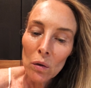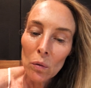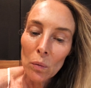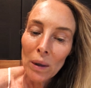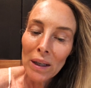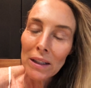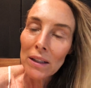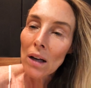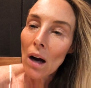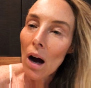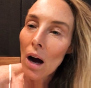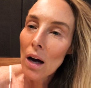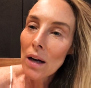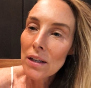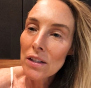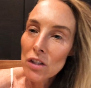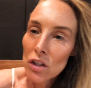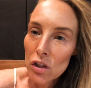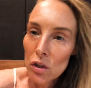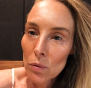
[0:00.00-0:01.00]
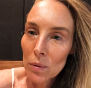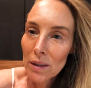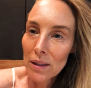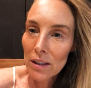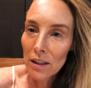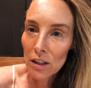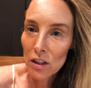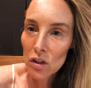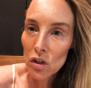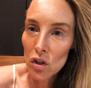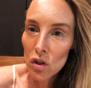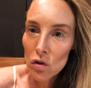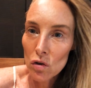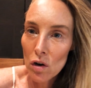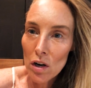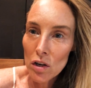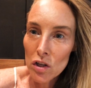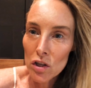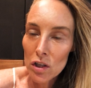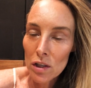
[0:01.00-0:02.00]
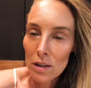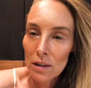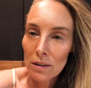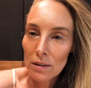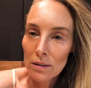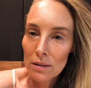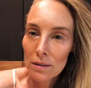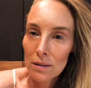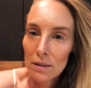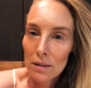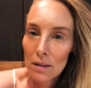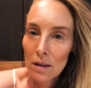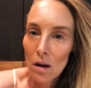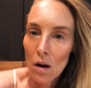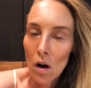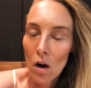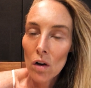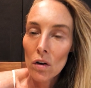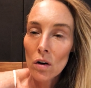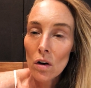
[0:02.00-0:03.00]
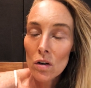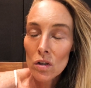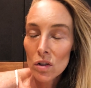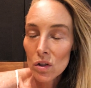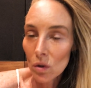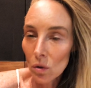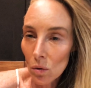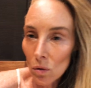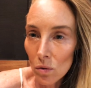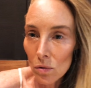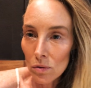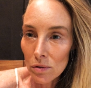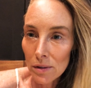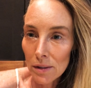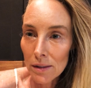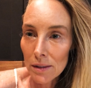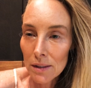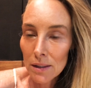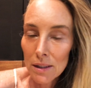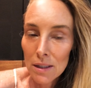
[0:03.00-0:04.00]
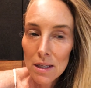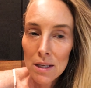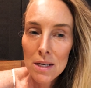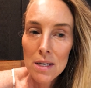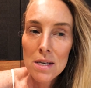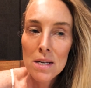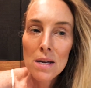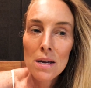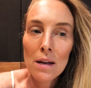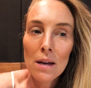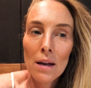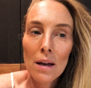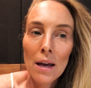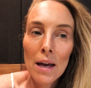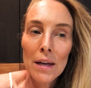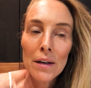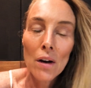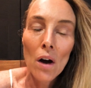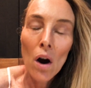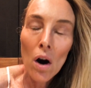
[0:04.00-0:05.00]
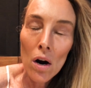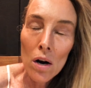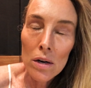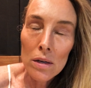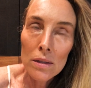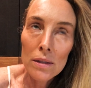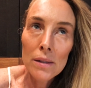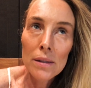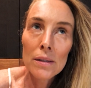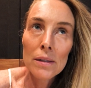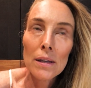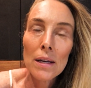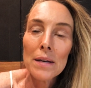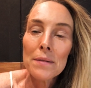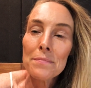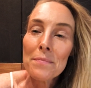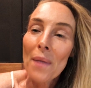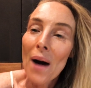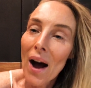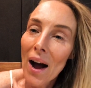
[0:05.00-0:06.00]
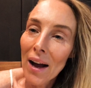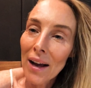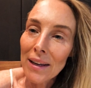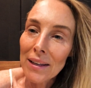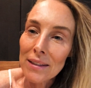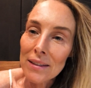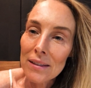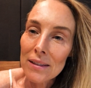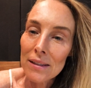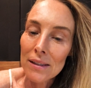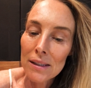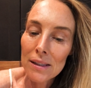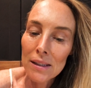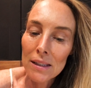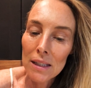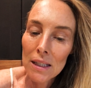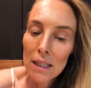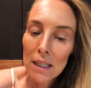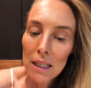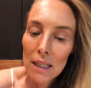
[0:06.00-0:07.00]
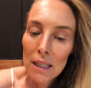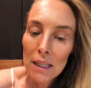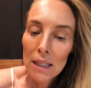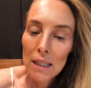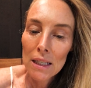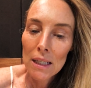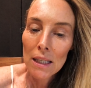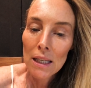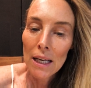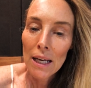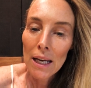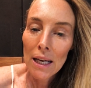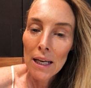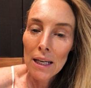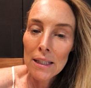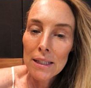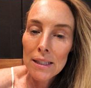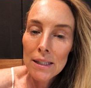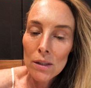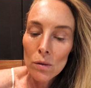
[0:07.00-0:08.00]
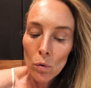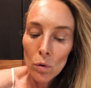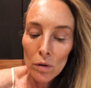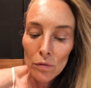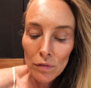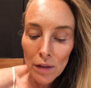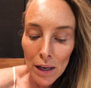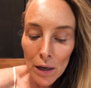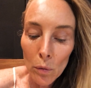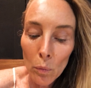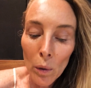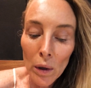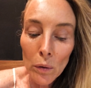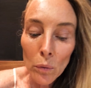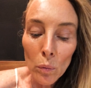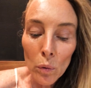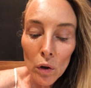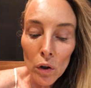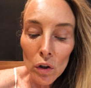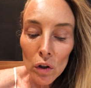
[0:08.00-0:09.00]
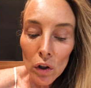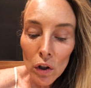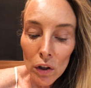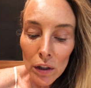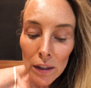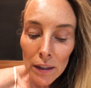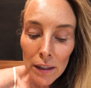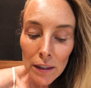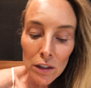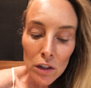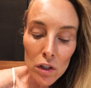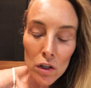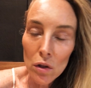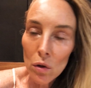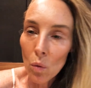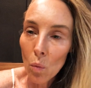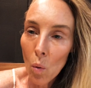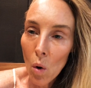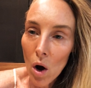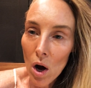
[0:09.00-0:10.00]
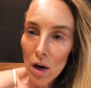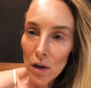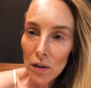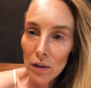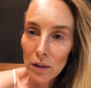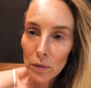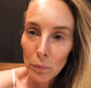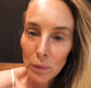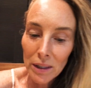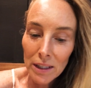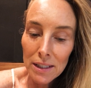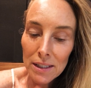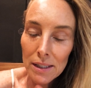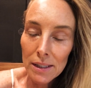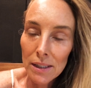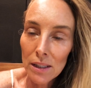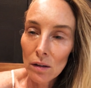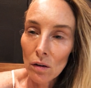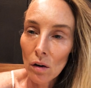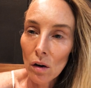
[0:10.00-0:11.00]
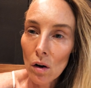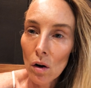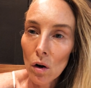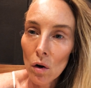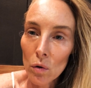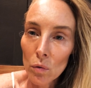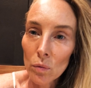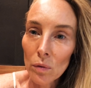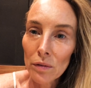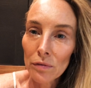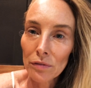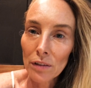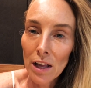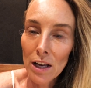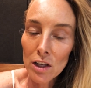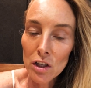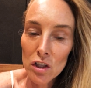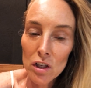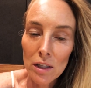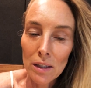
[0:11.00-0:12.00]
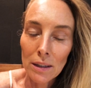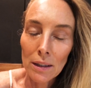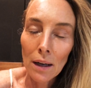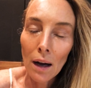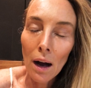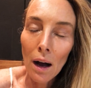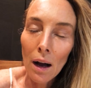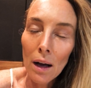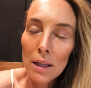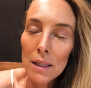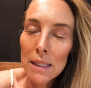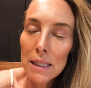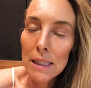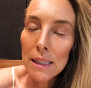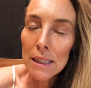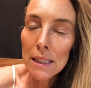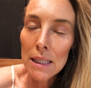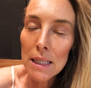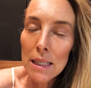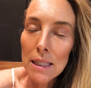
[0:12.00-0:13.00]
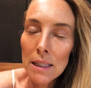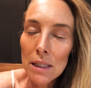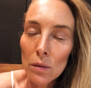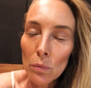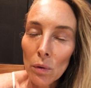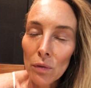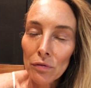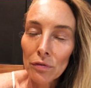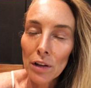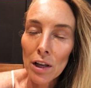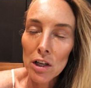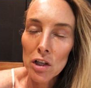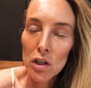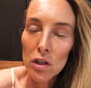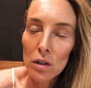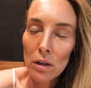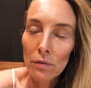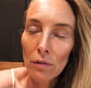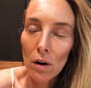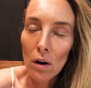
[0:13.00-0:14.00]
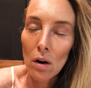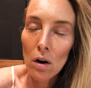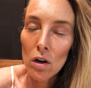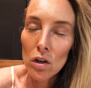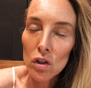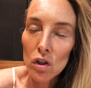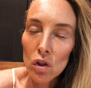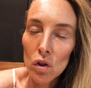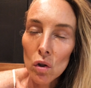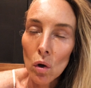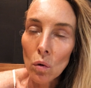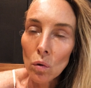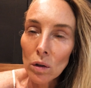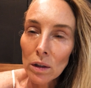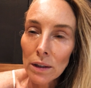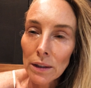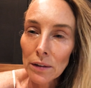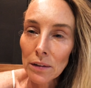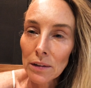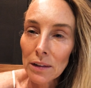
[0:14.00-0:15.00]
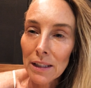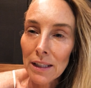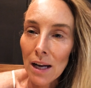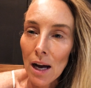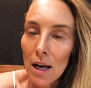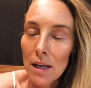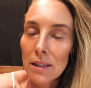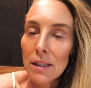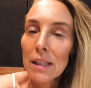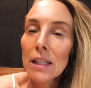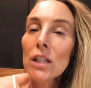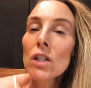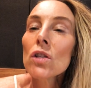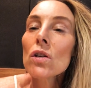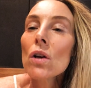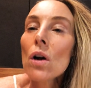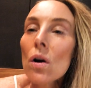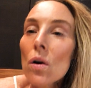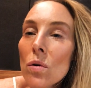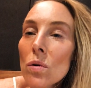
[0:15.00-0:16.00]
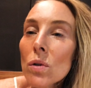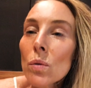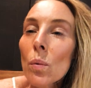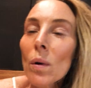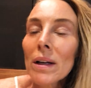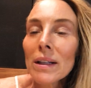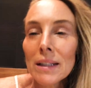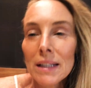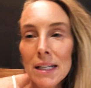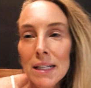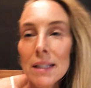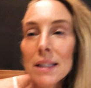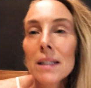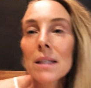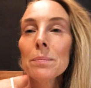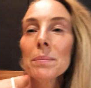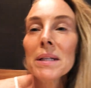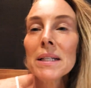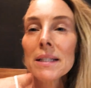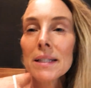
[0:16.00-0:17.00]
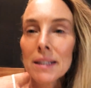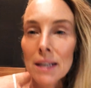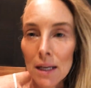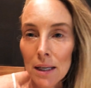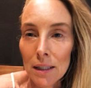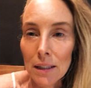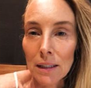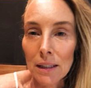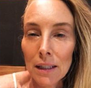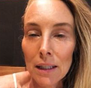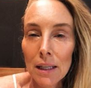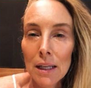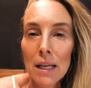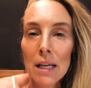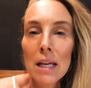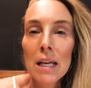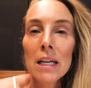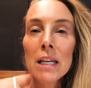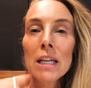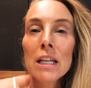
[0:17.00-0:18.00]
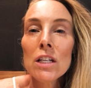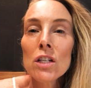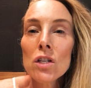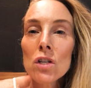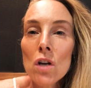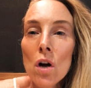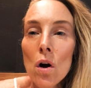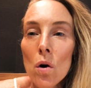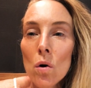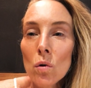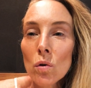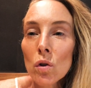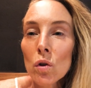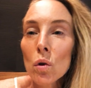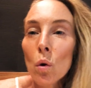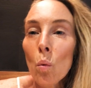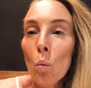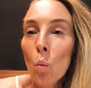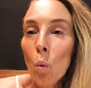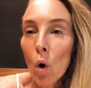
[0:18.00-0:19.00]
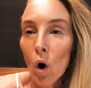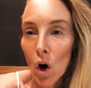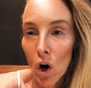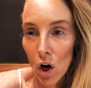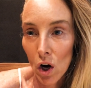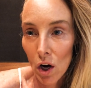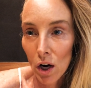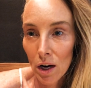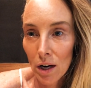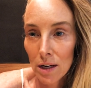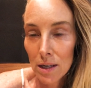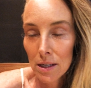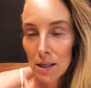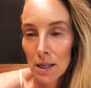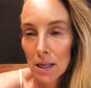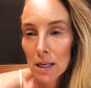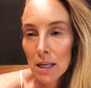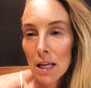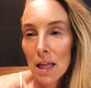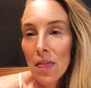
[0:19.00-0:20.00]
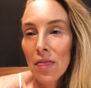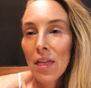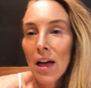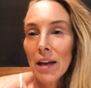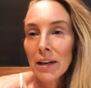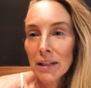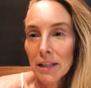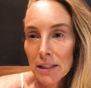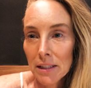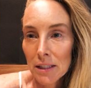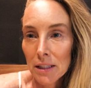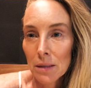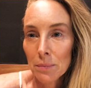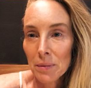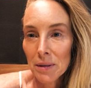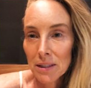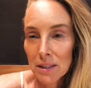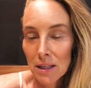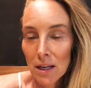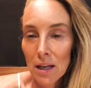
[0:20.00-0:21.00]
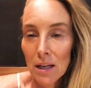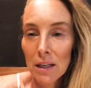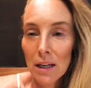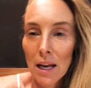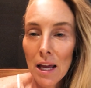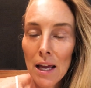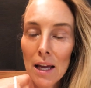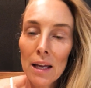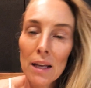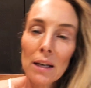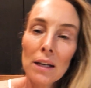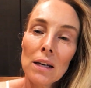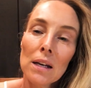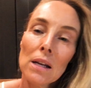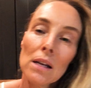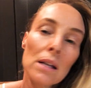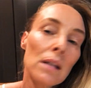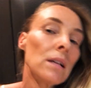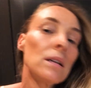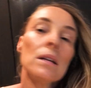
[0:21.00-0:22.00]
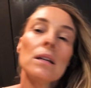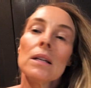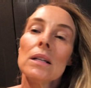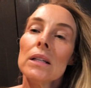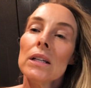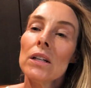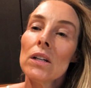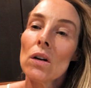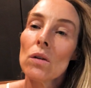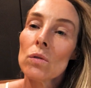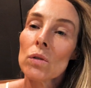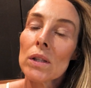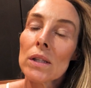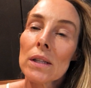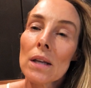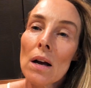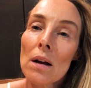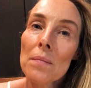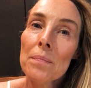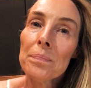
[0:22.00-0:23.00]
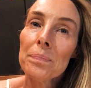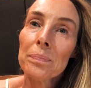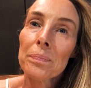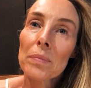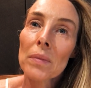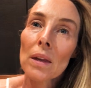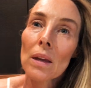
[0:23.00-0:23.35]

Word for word: when God is doing the construction on our souls and hearts and minds, it's sort of like when we're looking into the water and we can see our own reflection. God sees the reflection of our hearts so clearly, guys. He knows what needs to be done, He knows the work that needs to be done. And, you know, some